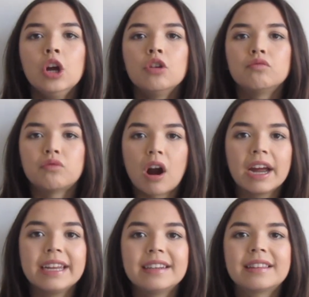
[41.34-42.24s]

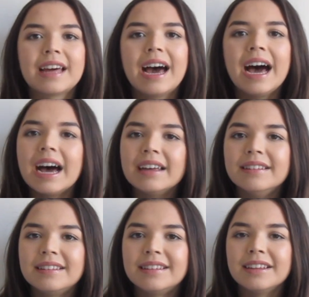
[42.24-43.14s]
right that
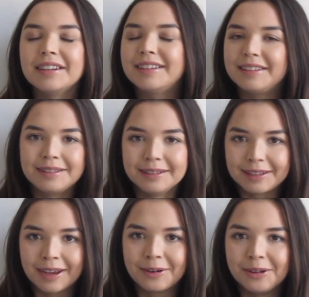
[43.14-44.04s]
as an assistant
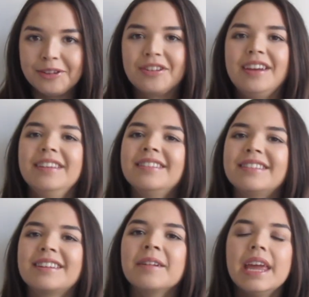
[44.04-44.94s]

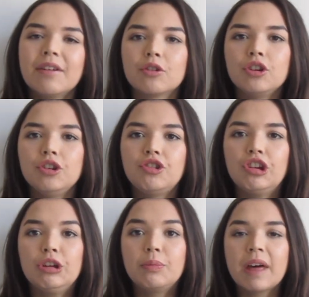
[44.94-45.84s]
psychologist here on
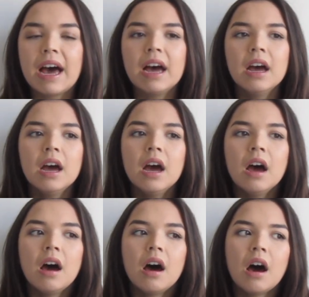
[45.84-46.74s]
YouTube that
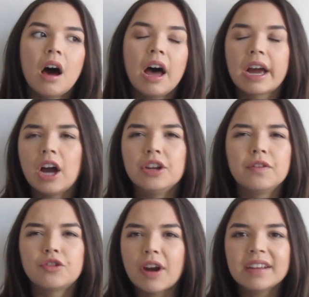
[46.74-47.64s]
I kind of
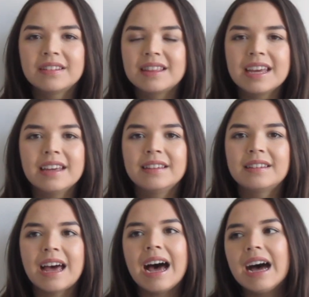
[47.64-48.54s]
address
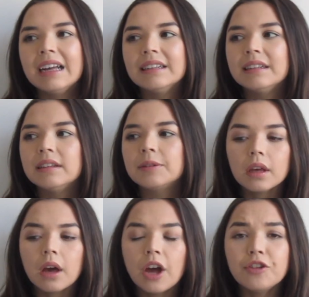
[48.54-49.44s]
this and
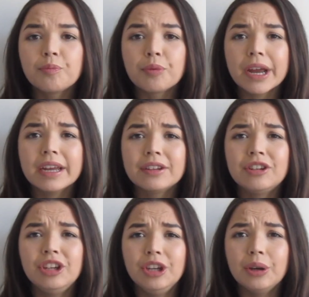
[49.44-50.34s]
kind of bring
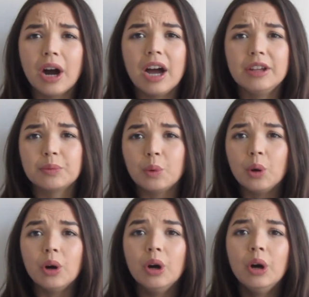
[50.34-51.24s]
to you guys what